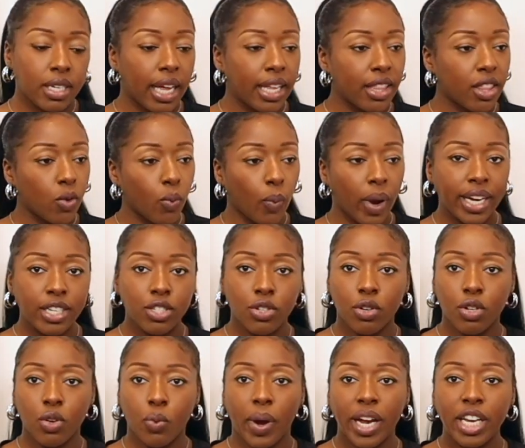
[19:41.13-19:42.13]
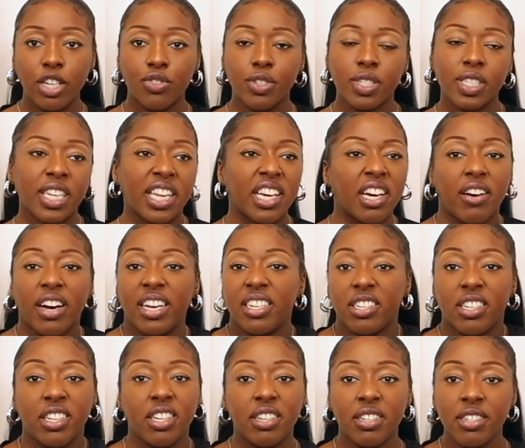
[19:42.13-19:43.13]
Like the waiter or the waitress? And they go, I
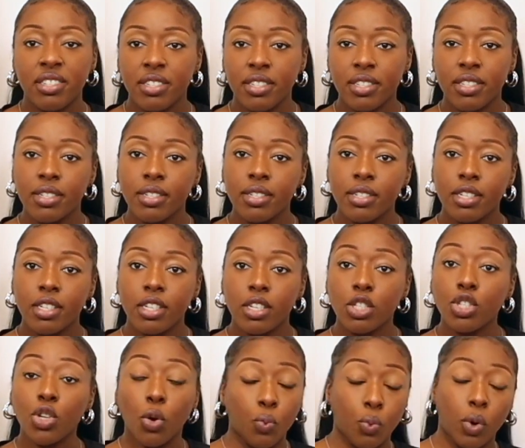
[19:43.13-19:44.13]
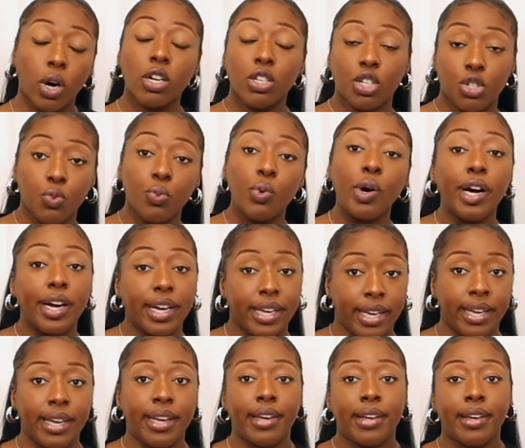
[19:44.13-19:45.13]
don't know. So what? You work
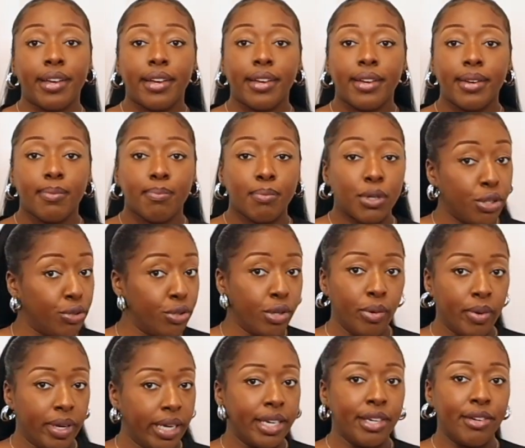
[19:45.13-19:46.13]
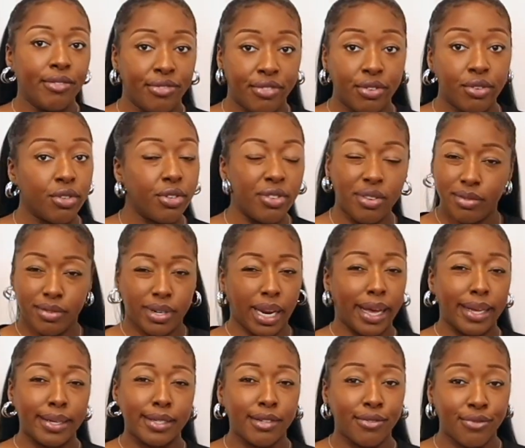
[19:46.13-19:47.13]
here, but you don't eat the food. You don't
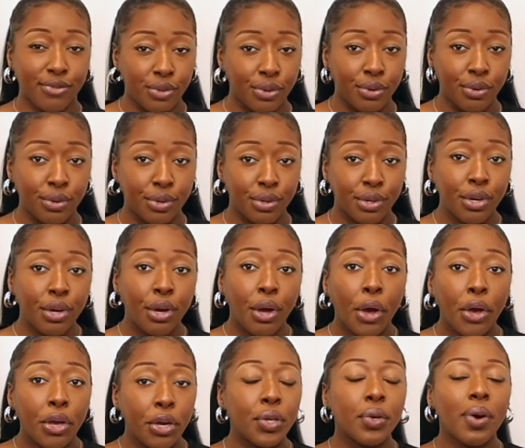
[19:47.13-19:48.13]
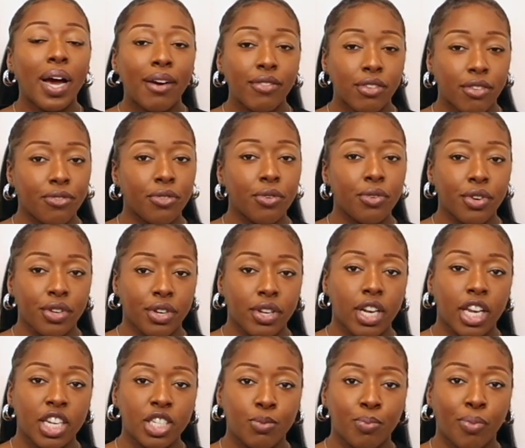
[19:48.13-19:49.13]
taste the food. You don't have the food on your
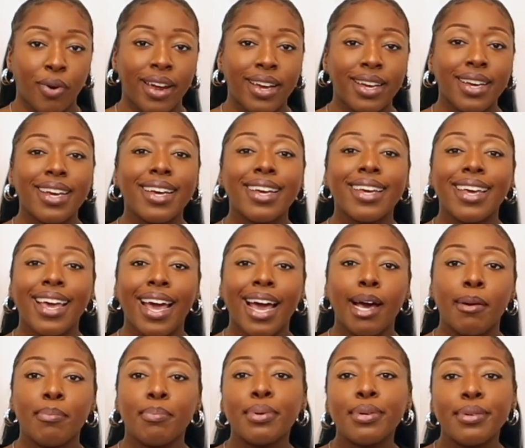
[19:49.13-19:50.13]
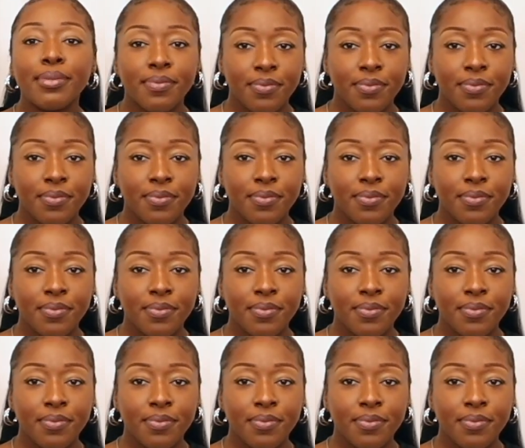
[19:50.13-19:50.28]
lunch break. Cap.